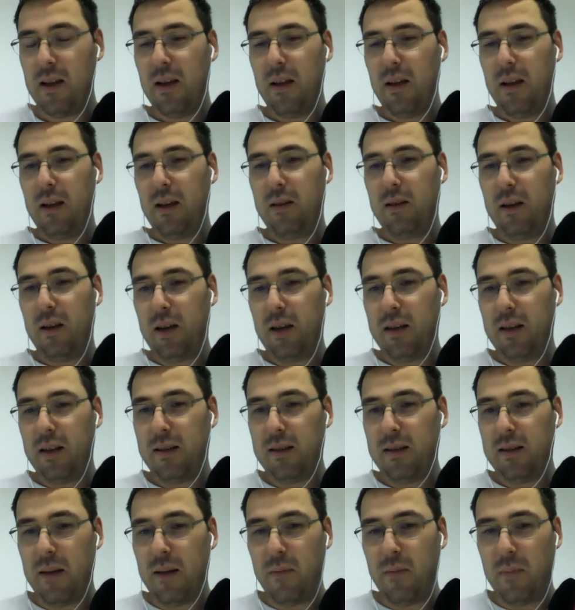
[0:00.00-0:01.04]
There's
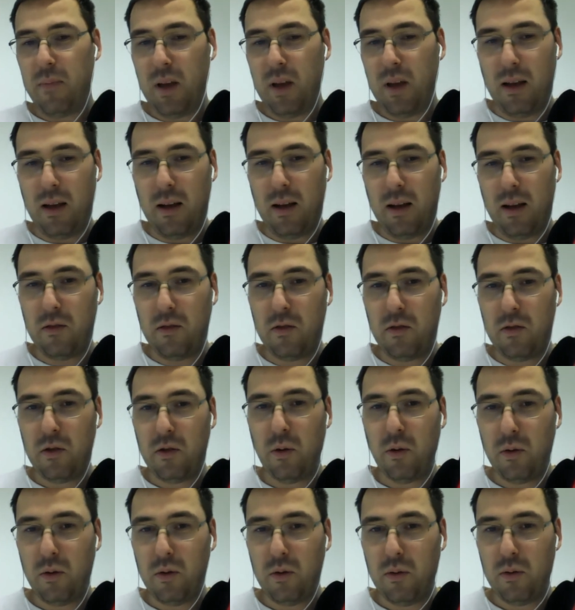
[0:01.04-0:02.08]
some
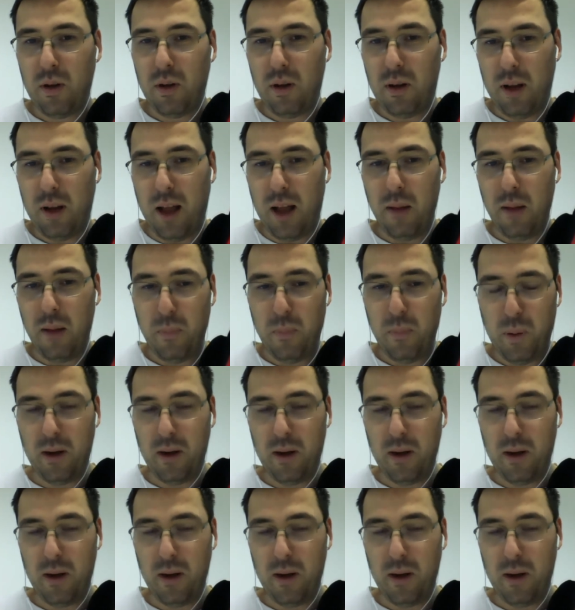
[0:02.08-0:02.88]
helper